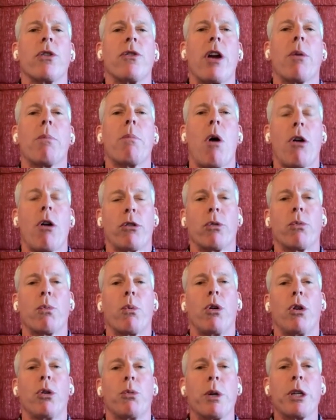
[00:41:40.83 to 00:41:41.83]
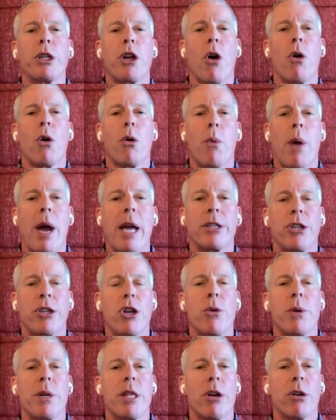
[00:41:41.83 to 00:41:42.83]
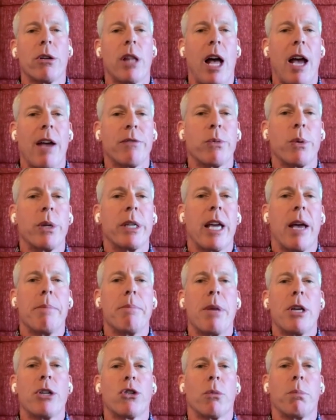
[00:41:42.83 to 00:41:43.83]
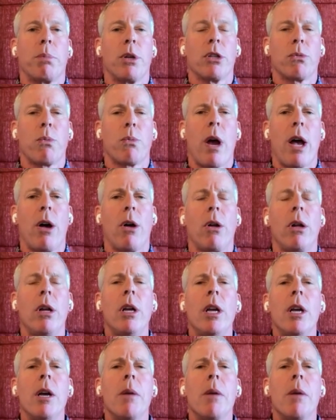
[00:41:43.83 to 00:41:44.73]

their modern world would go away too, and their lives would get miserable as well.